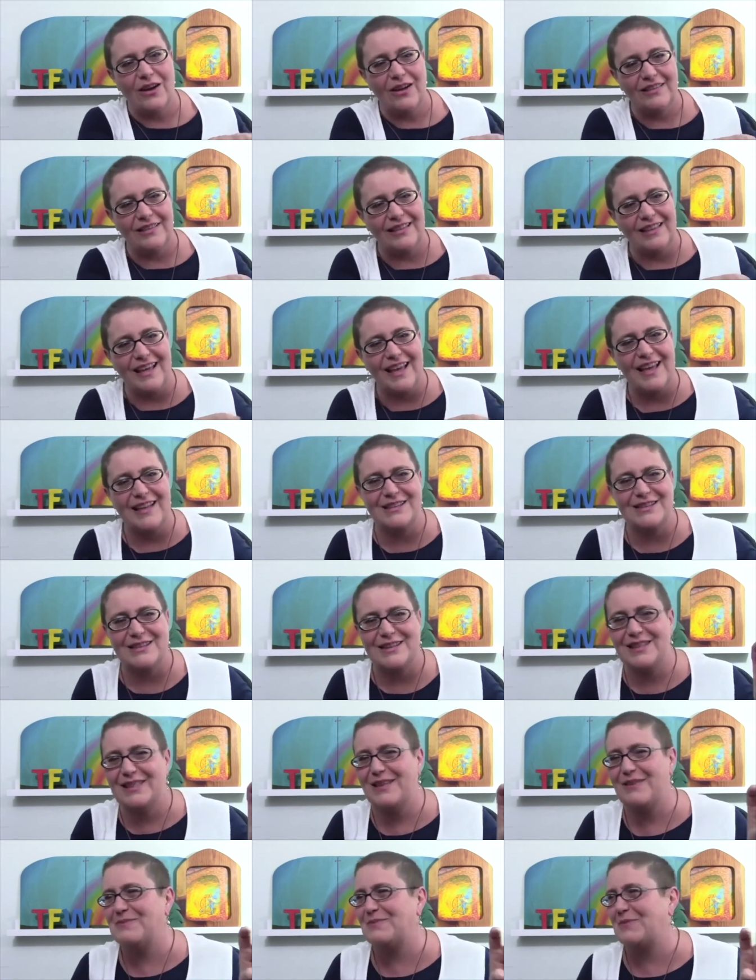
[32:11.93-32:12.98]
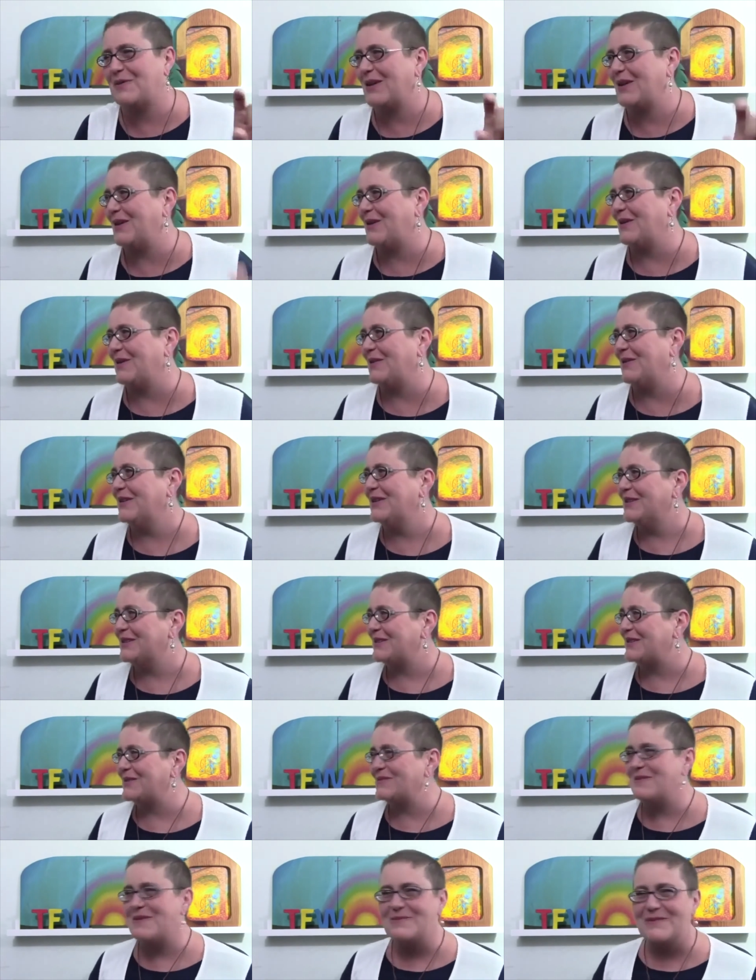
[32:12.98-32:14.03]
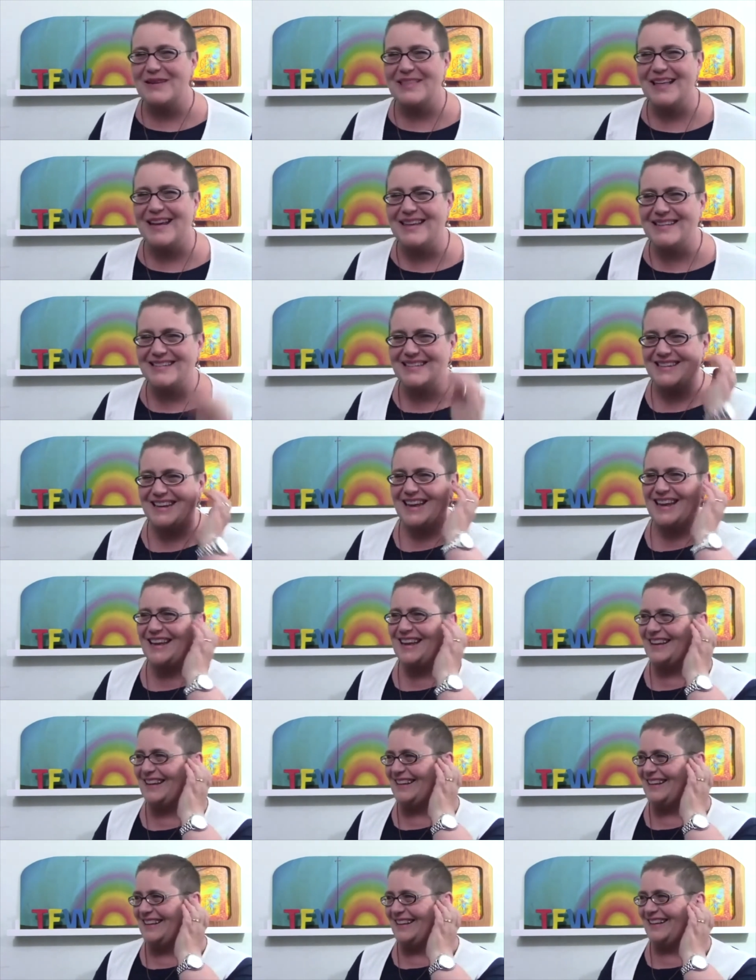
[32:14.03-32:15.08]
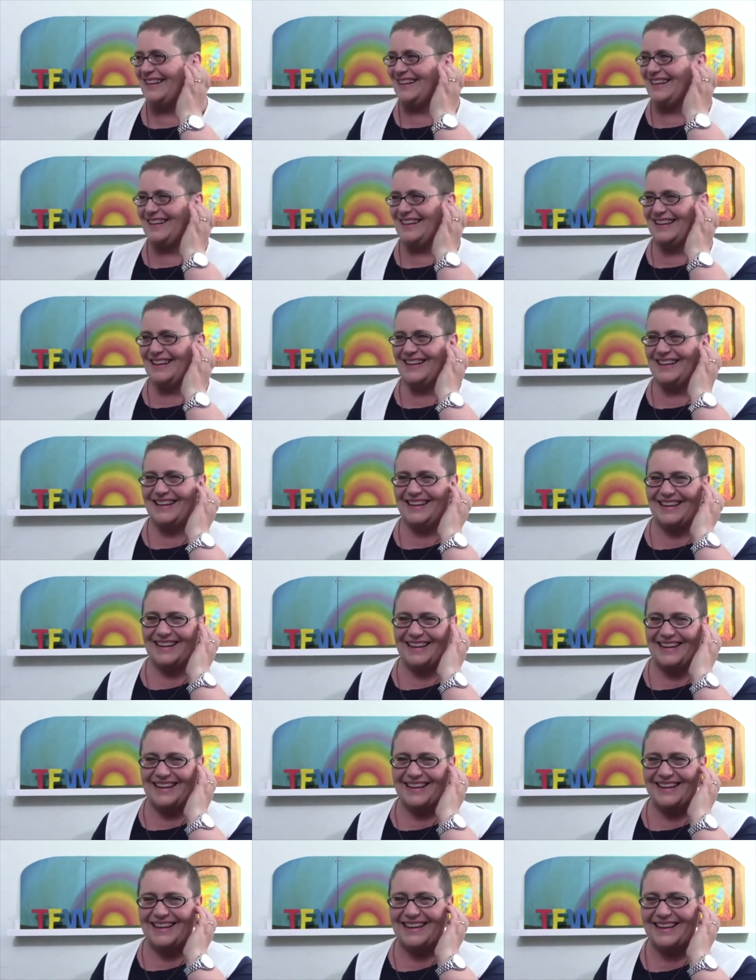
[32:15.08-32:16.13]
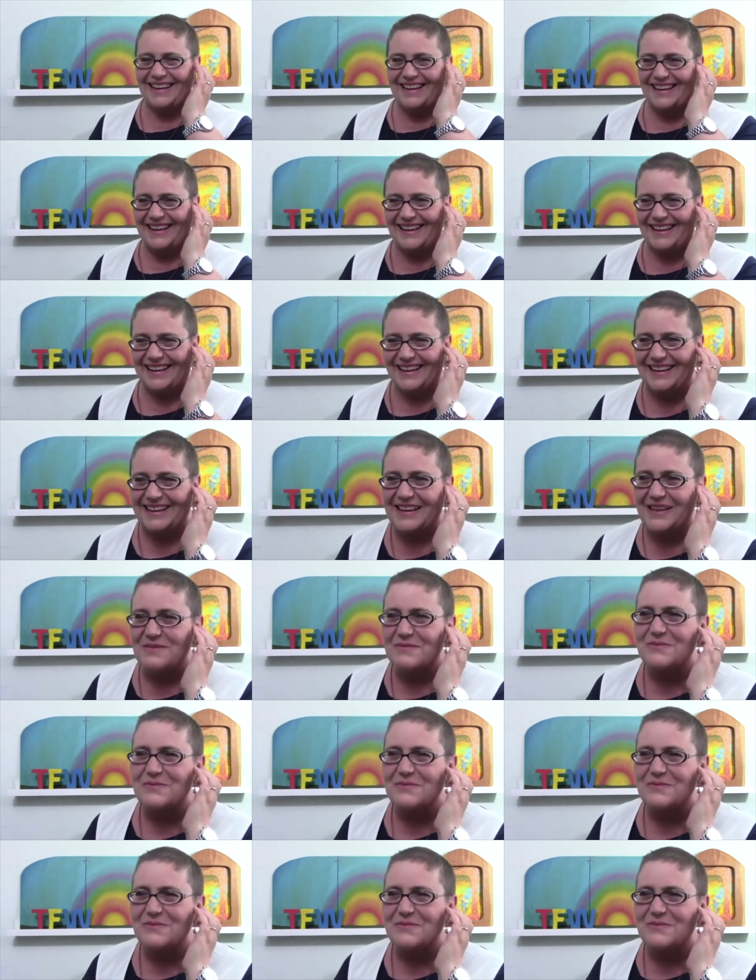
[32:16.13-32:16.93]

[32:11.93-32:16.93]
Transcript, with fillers: on the edge of the pew. Do you remember that day? Somewhere that picture's still around.